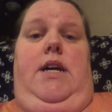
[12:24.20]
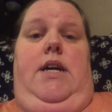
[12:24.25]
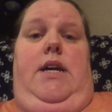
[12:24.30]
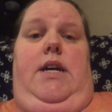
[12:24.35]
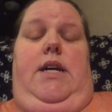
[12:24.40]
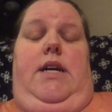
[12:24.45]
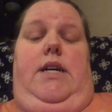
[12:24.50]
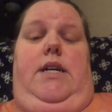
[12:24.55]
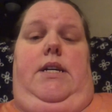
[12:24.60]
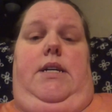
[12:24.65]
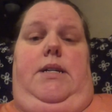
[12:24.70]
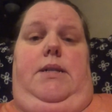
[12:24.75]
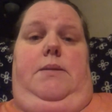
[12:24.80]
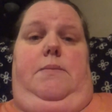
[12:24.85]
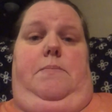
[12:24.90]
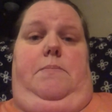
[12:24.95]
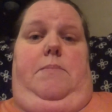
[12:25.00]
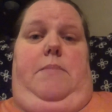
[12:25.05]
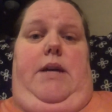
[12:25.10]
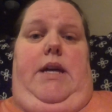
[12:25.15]

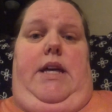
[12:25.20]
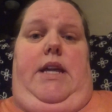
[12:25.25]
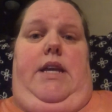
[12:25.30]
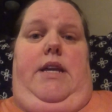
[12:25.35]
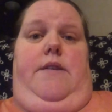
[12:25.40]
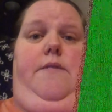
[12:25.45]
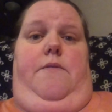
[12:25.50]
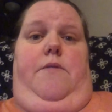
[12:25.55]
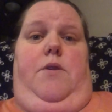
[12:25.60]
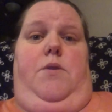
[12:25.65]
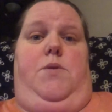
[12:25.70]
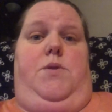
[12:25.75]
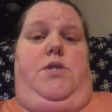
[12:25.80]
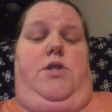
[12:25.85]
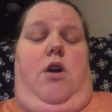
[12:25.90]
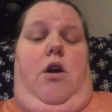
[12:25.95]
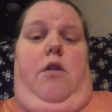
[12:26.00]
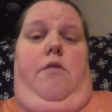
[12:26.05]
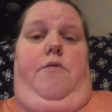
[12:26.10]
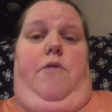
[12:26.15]
And if you
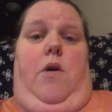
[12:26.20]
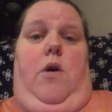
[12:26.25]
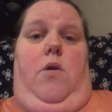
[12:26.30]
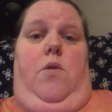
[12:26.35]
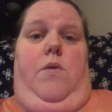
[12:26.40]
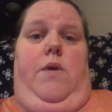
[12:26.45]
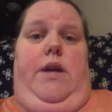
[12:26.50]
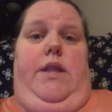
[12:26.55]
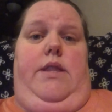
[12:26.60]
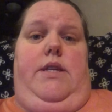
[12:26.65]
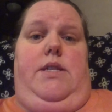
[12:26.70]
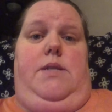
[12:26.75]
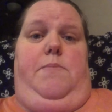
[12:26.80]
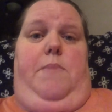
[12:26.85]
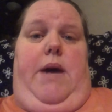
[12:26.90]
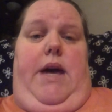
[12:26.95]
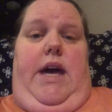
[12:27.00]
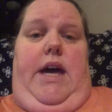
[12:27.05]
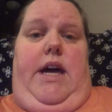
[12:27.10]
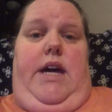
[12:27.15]
start following this
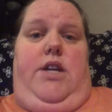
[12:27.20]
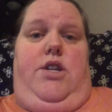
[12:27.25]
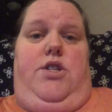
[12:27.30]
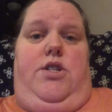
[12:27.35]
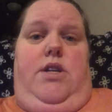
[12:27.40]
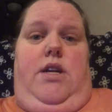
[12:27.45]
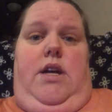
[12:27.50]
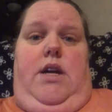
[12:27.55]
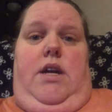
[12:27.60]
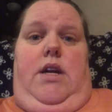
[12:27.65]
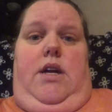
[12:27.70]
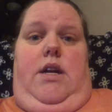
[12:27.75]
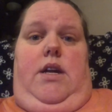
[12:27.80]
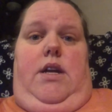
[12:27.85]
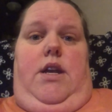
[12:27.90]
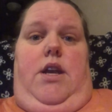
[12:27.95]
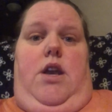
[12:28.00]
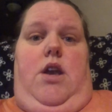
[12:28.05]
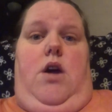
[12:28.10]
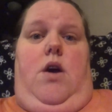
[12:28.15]
page,
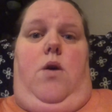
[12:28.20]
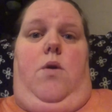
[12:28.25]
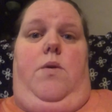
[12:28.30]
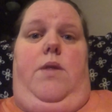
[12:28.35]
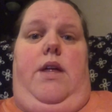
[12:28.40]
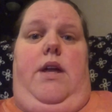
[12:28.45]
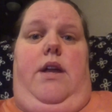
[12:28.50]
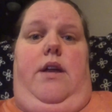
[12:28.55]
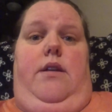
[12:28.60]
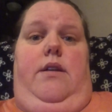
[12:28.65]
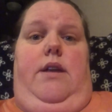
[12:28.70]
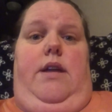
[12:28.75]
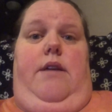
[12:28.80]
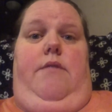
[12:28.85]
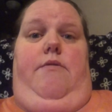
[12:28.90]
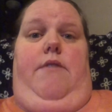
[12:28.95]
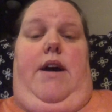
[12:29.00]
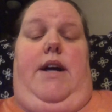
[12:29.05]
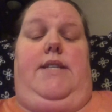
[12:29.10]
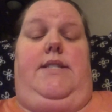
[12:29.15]
know that
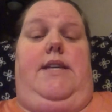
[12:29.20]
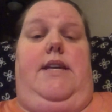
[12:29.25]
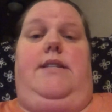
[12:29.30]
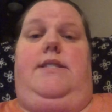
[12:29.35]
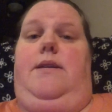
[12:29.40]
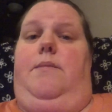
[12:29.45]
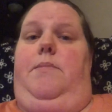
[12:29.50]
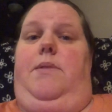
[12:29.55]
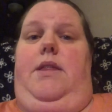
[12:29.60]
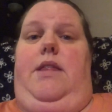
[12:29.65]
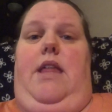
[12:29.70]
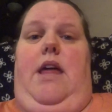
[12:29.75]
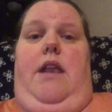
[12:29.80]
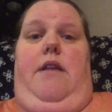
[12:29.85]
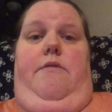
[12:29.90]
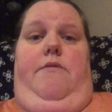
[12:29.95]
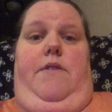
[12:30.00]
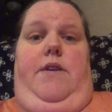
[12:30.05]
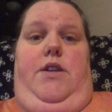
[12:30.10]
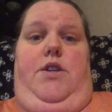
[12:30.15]
if I say something that
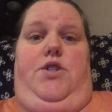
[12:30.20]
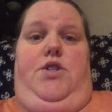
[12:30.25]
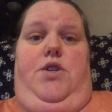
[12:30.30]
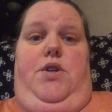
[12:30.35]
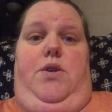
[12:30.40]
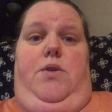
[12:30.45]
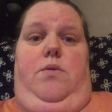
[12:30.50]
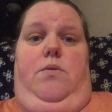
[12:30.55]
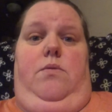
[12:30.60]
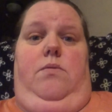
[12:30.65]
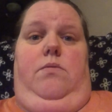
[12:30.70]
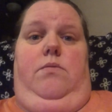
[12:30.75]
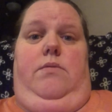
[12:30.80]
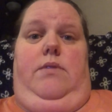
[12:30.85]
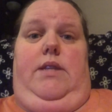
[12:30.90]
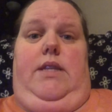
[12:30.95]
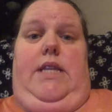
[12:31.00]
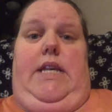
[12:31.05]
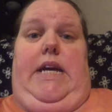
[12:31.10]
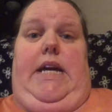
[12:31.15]
offends you,
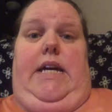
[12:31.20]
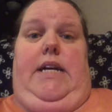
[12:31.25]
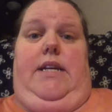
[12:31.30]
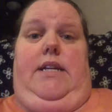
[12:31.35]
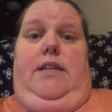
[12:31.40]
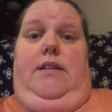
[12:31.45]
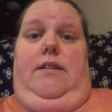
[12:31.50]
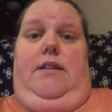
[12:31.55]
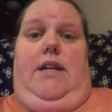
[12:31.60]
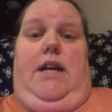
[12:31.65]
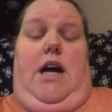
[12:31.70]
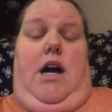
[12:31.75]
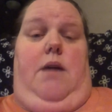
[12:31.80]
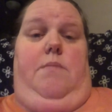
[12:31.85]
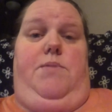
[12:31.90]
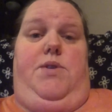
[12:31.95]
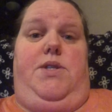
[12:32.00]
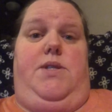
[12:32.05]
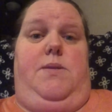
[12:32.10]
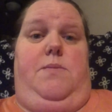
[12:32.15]
that
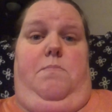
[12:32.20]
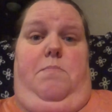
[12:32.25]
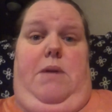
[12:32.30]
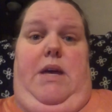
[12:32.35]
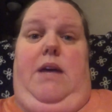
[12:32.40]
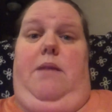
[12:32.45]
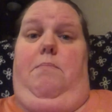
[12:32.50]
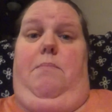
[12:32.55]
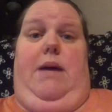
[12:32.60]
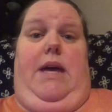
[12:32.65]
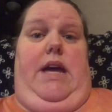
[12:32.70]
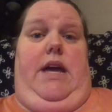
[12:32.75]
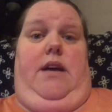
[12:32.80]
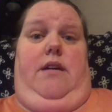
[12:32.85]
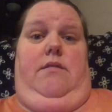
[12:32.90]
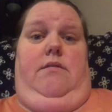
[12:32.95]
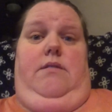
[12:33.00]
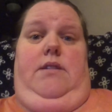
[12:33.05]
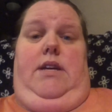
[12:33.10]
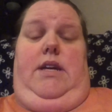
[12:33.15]
I'm just being
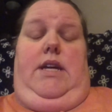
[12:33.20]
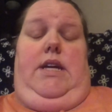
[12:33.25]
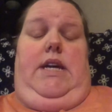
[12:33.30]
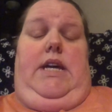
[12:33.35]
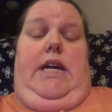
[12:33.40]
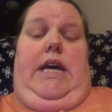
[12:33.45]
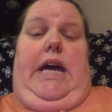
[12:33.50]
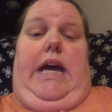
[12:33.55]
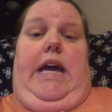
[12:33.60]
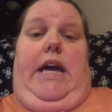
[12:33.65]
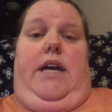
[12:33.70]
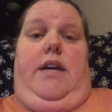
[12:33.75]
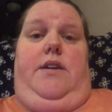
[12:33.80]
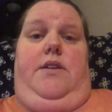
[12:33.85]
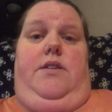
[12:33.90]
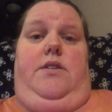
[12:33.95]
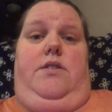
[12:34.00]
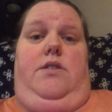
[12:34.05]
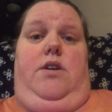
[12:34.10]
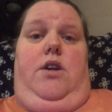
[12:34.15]
me.
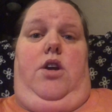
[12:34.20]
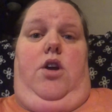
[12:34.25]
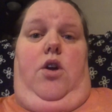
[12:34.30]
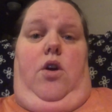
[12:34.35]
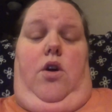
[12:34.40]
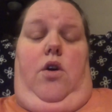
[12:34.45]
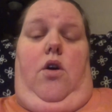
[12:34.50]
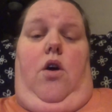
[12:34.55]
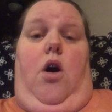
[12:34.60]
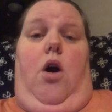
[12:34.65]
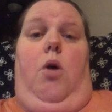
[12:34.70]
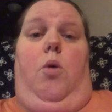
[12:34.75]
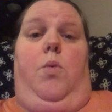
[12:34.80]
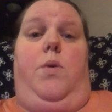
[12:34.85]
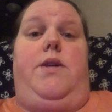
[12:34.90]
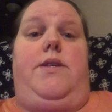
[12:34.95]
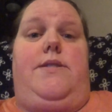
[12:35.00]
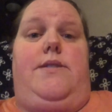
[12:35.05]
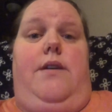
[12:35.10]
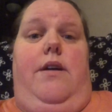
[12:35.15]
And you're
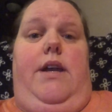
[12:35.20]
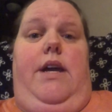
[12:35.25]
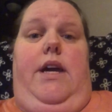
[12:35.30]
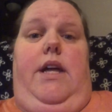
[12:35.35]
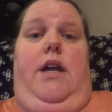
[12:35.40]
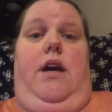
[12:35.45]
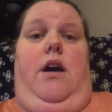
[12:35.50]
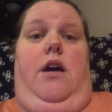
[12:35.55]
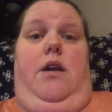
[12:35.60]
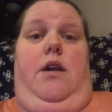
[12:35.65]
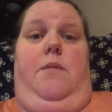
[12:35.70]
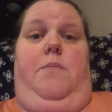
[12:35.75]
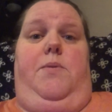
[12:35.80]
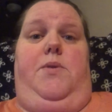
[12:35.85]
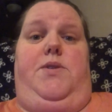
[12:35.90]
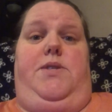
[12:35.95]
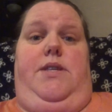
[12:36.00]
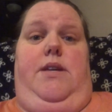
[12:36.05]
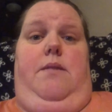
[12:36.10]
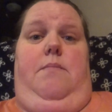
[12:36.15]
always going to get
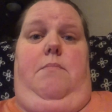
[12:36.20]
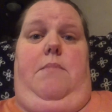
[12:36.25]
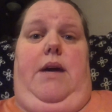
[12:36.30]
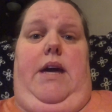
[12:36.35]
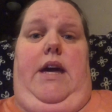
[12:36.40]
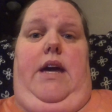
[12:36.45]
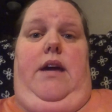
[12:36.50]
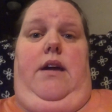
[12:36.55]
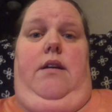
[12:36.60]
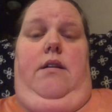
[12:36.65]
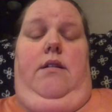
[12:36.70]
100% me.